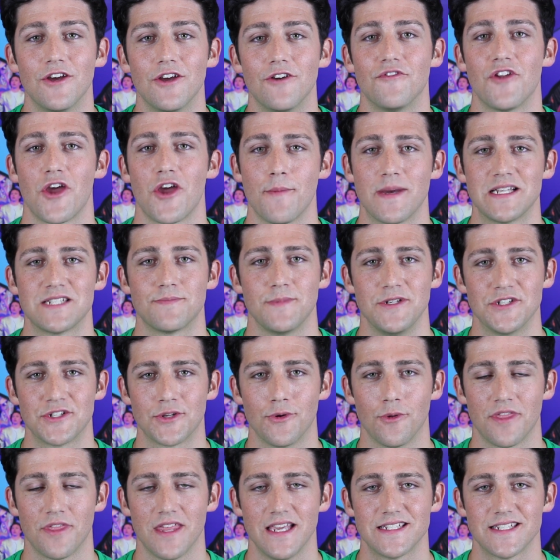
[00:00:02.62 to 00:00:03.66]
of Nomads Musical
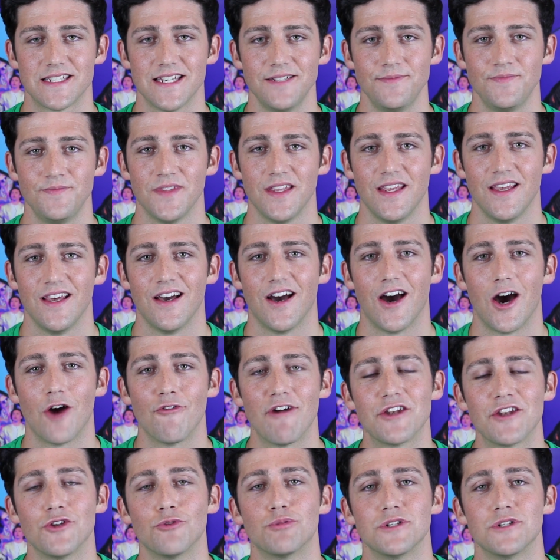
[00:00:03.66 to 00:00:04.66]
Theatre. Our annual